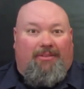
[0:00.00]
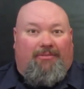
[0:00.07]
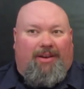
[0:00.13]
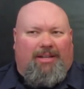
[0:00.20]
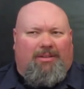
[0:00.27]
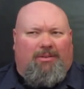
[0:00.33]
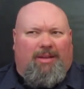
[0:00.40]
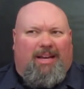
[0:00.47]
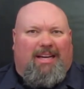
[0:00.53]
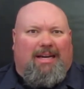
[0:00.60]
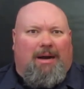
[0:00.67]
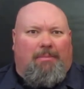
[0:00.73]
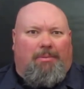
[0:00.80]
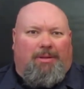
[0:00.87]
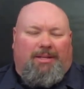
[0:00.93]
In fact, only a
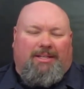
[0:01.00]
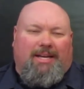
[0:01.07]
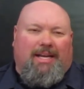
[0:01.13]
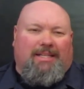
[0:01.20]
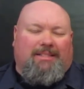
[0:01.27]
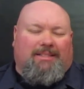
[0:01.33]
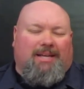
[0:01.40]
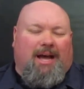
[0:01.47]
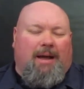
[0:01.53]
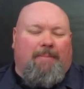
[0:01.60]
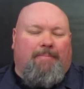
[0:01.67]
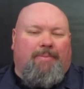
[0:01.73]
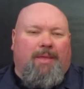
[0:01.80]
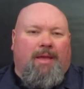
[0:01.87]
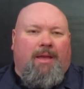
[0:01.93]
couple of days'
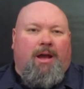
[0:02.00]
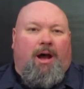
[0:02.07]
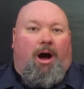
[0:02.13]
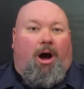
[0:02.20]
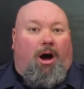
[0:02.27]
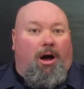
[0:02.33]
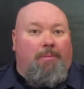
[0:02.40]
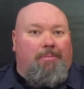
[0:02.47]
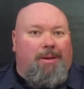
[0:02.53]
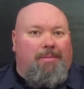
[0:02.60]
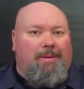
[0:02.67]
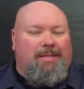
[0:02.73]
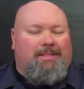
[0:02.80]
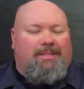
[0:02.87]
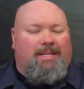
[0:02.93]
time on
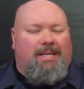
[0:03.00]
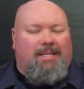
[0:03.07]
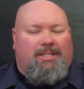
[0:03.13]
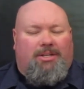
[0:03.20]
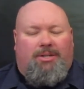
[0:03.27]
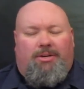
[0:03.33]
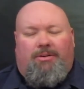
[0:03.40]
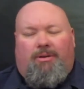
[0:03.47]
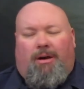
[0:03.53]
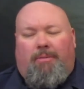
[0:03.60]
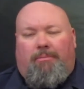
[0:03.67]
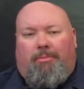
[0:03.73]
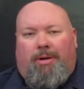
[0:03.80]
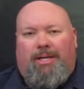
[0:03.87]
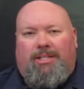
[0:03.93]
BBC2
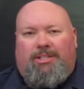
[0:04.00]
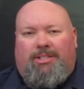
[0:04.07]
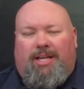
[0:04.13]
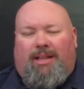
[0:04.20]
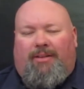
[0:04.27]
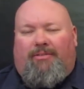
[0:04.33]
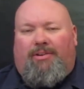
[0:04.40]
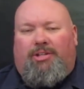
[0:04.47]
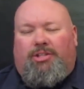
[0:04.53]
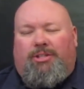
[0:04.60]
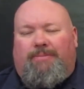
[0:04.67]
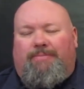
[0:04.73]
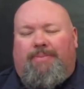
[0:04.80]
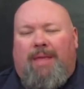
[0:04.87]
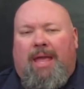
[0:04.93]
on British
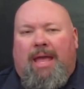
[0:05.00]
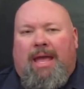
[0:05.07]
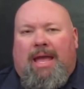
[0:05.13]
television.